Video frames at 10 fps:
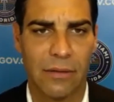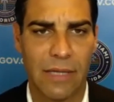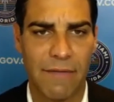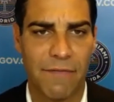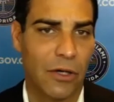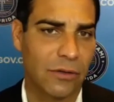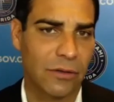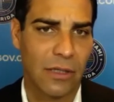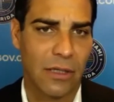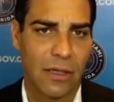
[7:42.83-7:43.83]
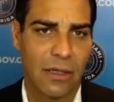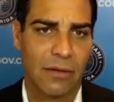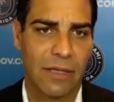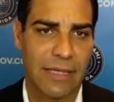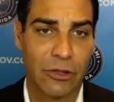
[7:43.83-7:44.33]
they felt
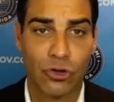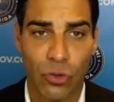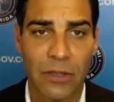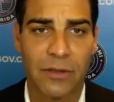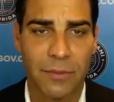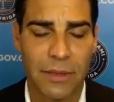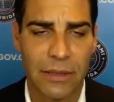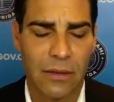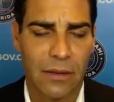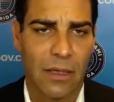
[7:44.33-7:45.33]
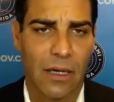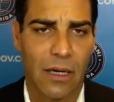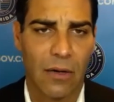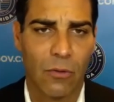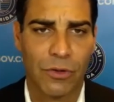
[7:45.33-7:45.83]
that they could trust me
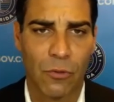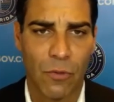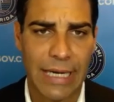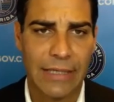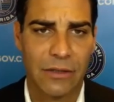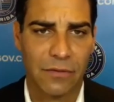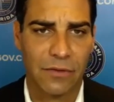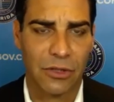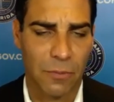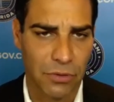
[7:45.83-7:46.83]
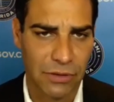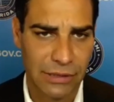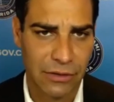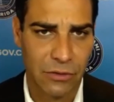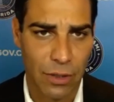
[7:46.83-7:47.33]
with the reins of such a
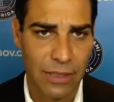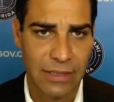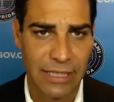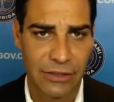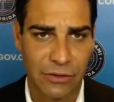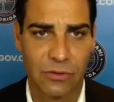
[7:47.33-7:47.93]
prestigious organization.